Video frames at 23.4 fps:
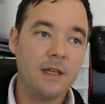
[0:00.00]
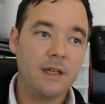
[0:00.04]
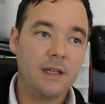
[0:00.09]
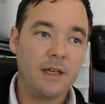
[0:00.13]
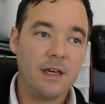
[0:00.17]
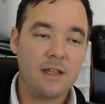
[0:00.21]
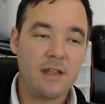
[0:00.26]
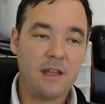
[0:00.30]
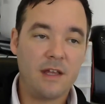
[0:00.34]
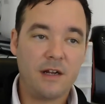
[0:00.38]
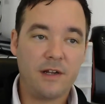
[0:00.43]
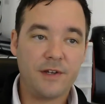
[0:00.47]

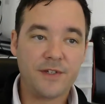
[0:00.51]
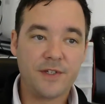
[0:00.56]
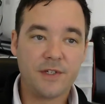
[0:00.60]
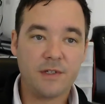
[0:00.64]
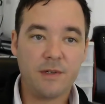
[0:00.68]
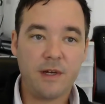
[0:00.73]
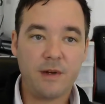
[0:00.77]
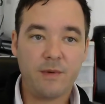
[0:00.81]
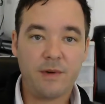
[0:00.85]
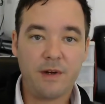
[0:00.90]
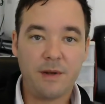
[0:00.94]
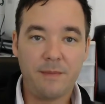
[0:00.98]
And then also
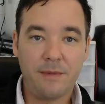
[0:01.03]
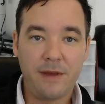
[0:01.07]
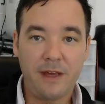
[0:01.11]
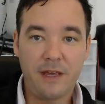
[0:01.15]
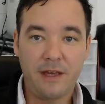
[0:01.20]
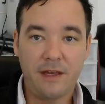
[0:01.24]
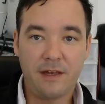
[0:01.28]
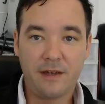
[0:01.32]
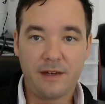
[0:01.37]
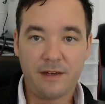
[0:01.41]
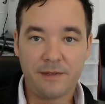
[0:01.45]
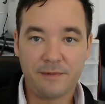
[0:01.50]
I want to
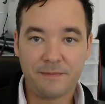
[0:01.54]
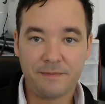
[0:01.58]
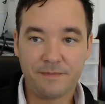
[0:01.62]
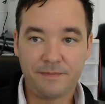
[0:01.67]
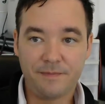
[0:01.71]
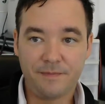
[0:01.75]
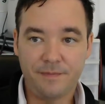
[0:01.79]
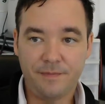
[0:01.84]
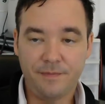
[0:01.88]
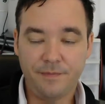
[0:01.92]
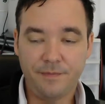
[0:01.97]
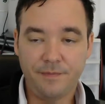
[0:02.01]
make
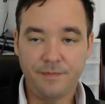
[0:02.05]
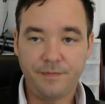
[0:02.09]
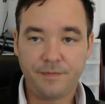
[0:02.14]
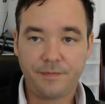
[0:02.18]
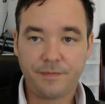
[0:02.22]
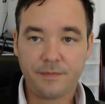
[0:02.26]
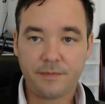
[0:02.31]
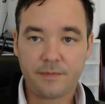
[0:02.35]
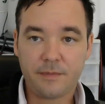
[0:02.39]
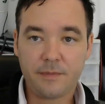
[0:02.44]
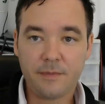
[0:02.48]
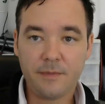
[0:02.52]

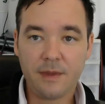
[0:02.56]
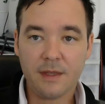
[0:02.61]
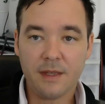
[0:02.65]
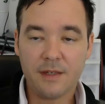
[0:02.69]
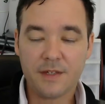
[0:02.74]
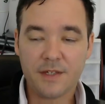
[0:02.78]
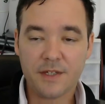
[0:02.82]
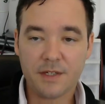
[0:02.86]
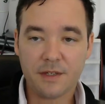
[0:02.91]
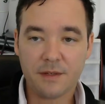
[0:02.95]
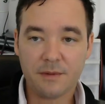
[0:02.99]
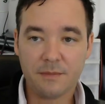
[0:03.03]

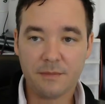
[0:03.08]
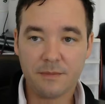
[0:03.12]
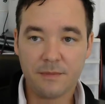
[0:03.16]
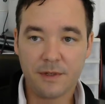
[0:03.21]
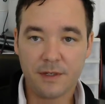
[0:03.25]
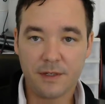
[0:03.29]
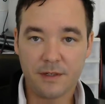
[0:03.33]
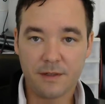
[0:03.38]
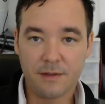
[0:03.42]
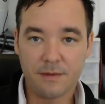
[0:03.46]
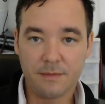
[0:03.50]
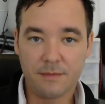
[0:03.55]
some
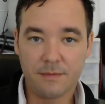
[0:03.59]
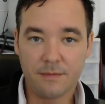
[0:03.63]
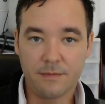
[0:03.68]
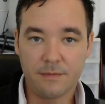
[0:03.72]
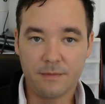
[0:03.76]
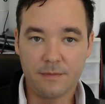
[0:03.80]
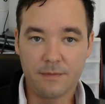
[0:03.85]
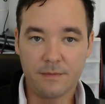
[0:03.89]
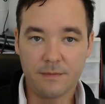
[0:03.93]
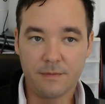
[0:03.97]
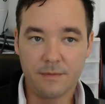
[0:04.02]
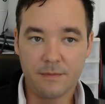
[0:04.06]

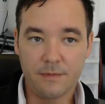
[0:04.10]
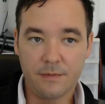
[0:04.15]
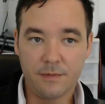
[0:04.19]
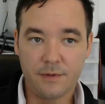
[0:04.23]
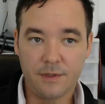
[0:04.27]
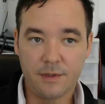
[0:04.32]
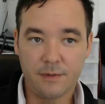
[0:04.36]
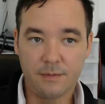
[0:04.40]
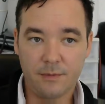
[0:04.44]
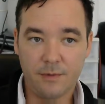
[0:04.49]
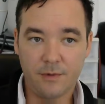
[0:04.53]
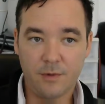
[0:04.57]

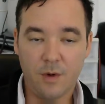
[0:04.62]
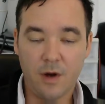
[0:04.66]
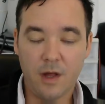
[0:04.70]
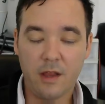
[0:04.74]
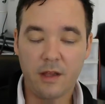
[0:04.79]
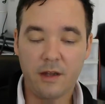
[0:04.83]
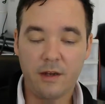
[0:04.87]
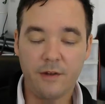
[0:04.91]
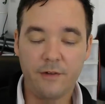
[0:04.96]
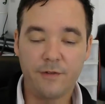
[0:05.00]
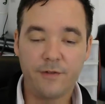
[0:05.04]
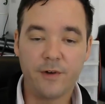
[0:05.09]

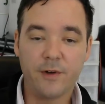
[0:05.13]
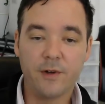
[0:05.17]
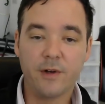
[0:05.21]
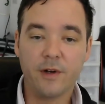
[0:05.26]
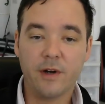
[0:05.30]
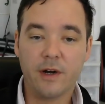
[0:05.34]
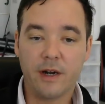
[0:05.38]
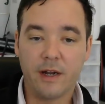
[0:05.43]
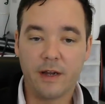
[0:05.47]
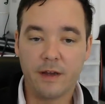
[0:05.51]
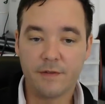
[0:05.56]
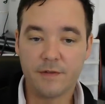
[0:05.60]
quality
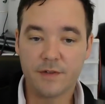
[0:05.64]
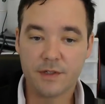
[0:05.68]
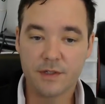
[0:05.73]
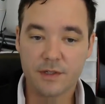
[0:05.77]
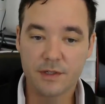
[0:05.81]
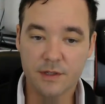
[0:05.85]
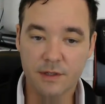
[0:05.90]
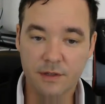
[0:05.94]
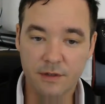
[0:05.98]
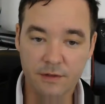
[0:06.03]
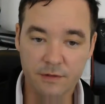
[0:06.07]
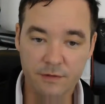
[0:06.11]

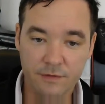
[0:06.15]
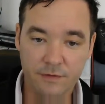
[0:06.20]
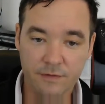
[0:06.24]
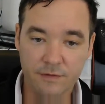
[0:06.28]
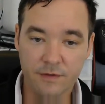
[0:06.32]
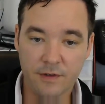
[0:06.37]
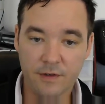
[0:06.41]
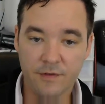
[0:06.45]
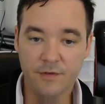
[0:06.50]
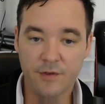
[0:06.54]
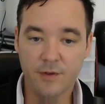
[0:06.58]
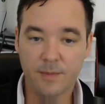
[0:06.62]
photographs
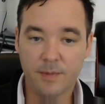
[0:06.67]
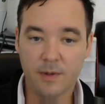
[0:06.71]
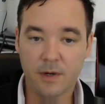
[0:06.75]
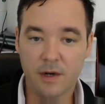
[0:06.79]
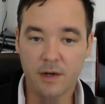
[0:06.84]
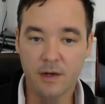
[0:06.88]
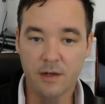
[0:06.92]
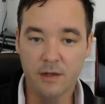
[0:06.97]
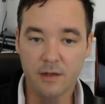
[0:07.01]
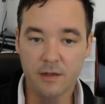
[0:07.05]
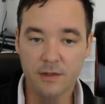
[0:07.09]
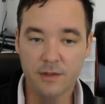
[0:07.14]
of the
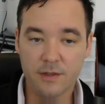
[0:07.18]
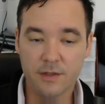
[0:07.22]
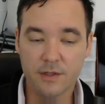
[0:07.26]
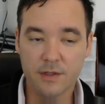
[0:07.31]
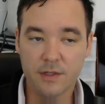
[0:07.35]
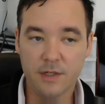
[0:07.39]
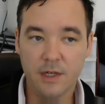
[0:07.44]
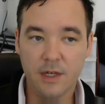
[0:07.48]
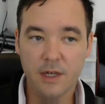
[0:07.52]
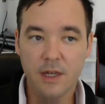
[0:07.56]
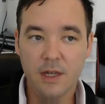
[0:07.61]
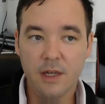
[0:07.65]

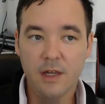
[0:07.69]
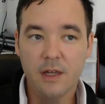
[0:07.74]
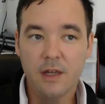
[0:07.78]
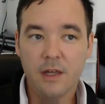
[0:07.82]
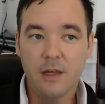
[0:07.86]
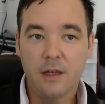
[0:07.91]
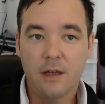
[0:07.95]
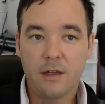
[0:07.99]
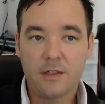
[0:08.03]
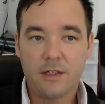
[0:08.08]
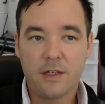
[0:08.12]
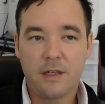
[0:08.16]
products.
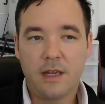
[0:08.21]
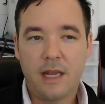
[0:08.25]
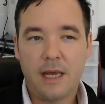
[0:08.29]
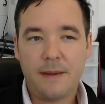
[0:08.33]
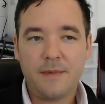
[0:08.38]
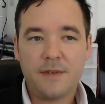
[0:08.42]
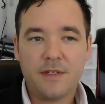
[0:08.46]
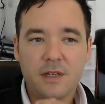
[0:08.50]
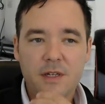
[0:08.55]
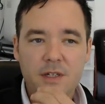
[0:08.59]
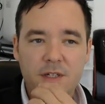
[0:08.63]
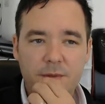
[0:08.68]
So on
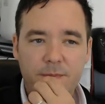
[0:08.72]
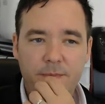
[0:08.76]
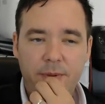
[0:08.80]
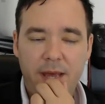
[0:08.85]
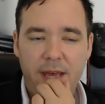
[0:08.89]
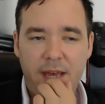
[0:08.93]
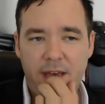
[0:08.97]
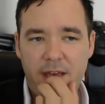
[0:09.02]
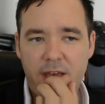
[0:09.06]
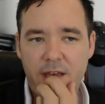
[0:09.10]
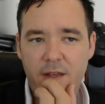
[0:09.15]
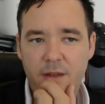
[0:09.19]
Amazon
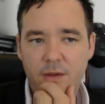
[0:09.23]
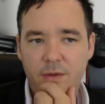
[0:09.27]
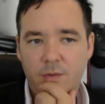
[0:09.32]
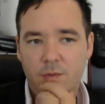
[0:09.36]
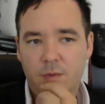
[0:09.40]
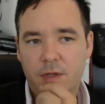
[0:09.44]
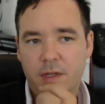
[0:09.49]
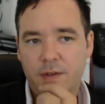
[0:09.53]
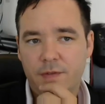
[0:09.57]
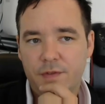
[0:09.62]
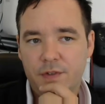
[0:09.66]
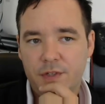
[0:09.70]
Japan,
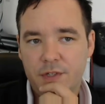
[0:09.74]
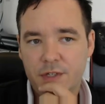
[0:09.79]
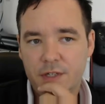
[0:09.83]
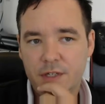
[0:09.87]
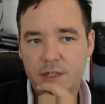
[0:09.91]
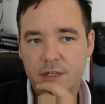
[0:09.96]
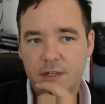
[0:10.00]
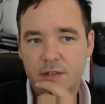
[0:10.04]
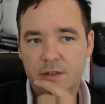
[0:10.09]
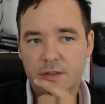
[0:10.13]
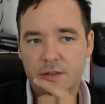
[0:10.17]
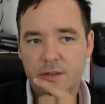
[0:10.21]
what I've
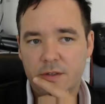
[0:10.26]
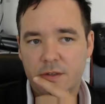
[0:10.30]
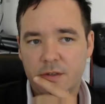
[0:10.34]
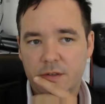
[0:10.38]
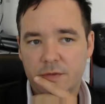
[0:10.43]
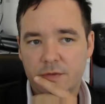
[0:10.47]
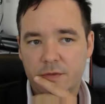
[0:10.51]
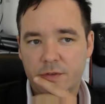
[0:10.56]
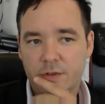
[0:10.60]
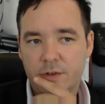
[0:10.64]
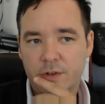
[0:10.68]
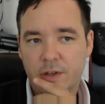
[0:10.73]
seen
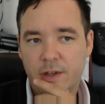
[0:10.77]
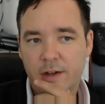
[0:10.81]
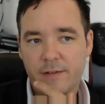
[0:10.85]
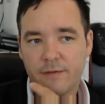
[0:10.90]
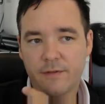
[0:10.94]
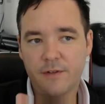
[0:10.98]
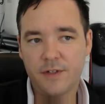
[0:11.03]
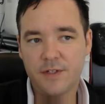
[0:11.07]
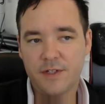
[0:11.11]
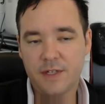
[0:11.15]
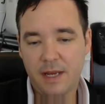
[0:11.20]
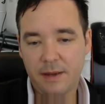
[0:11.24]
for a lot of
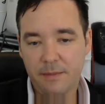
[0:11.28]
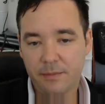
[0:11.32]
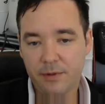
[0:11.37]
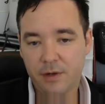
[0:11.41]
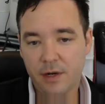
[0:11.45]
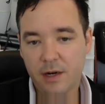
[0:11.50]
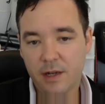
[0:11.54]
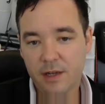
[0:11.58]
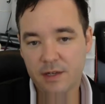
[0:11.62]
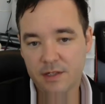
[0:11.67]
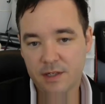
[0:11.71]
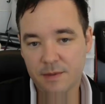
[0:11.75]
the same
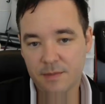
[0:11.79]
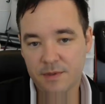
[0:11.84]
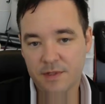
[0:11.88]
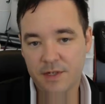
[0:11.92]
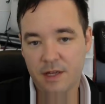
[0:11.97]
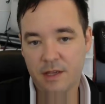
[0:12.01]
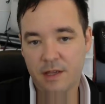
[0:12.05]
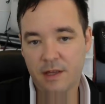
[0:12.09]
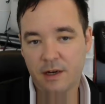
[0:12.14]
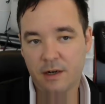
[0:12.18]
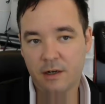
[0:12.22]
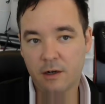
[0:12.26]
products I'm
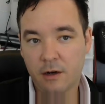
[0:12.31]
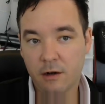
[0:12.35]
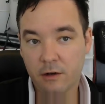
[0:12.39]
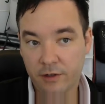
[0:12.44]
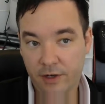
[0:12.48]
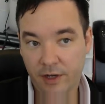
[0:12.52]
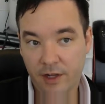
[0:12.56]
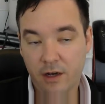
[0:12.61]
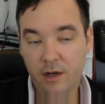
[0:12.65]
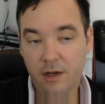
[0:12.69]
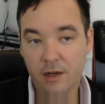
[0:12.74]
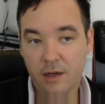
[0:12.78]
selling are
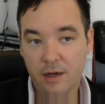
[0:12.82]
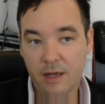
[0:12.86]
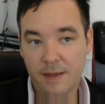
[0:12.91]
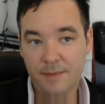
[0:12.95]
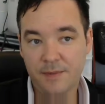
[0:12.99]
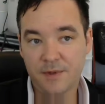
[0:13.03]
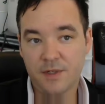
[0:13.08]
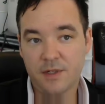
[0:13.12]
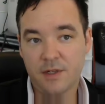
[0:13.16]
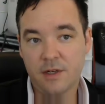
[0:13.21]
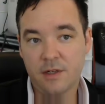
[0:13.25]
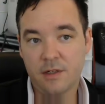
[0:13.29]
already on
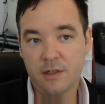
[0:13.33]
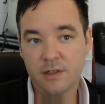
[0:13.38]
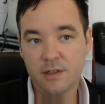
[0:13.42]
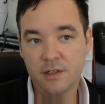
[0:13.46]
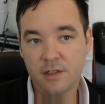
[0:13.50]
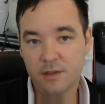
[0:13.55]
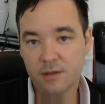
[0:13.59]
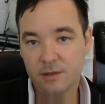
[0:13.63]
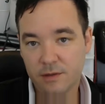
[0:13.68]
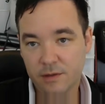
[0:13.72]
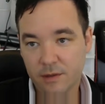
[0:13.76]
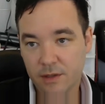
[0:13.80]
Amazon,
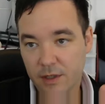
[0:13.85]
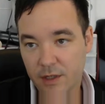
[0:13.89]
although